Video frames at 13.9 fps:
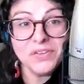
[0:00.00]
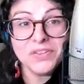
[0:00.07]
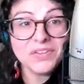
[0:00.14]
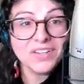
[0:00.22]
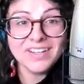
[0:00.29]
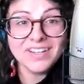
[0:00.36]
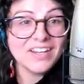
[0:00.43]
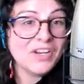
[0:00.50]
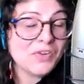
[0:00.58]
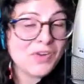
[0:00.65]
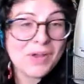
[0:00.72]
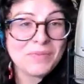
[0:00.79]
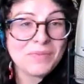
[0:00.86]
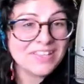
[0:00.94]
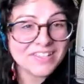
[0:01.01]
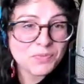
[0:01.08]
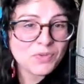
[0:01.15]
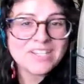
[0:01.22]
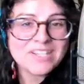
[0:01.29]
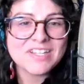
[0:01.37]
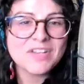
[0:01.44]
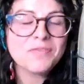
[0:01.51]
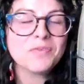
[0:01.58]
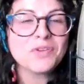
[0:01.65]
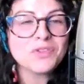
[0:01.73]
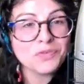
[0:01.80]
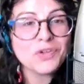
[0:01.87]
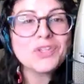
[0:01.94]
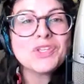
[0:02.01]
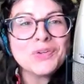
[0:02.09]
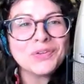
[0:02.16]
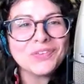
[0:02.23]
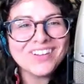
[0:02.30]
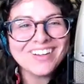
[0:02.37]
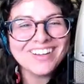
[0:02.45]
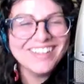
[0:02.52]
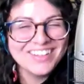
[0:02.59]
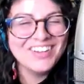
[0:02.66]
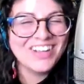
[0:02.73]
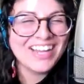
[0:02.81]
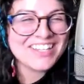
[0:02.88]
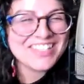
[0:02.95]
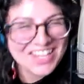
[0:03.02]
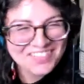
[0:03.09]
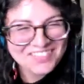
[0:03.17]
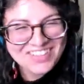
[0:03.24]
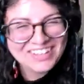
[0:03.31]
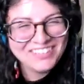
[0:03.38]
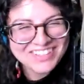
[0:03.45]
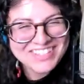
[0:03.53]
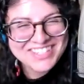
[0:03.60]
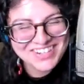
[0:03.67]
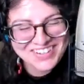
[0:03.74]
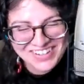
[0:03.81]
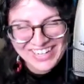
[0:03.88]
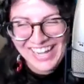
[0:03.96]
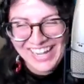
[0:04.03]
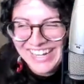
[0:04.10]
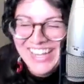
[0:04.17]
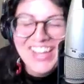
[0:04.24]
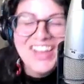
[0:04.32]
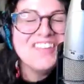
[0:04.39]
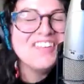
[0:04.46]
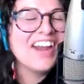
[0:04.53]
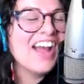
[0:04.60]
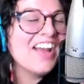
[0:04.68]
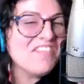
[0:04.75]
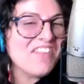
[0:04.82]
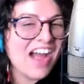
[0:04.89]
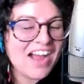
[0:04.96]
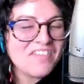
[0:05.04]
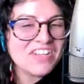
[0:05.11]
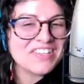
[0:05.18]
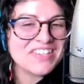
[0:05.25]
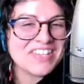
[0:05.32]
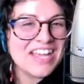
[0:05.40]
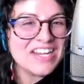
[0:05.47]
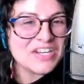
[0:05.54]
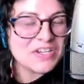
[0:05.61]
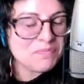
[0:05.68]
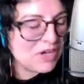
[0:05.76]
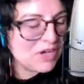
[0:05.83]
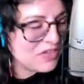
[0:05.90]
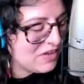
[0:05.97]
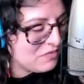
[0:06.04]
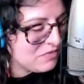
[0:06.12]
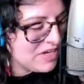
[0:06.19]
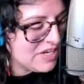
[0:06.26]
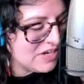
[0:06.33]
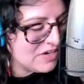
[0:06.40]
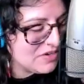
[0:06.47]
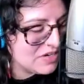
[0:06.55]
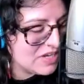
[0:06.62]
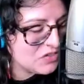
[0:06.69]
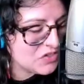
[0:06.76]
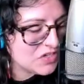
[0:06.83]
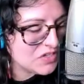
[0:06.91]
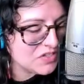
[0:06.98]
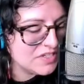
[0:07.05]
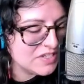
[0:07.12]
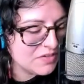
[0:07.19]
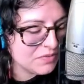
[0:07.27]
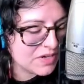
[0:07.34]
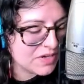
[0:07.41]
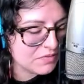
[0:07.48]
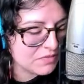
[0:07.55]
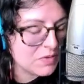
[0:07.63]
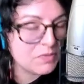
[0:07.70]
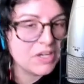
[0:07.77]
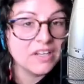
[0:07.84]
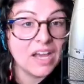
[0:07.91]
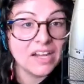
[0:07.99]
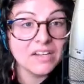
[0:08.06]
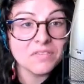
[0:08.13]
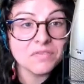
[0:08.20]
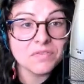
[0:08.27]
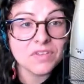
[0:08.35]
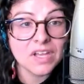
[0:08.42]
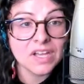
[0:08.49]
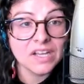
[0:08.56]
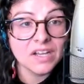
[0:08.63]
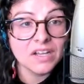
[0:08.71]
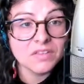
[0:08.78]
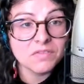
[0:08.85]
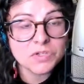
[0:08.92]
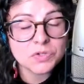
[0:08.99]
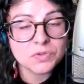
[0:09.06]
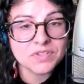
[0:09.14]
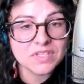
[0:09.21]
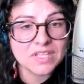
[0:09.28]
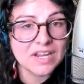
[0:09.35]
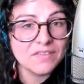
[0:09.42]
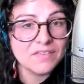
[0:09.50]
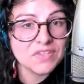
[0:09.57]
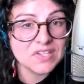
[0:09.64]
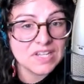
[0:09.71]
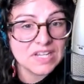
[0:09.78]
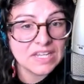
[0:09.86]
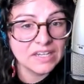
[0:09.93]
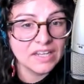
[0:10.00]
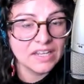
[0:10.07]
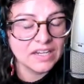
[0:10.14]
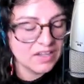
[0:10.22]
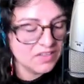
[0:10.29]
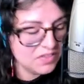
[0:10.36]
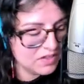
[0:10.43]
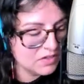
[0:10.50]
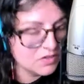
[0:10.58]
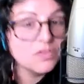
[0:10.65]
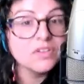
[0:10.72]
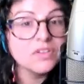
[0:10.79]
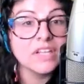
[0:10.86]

you can't interrupt me. That's what it's here for. It's for you. You got to tell me what's going on. But I'm excited about that video. It's just different from a lot of the visuals that I've seen. And I think you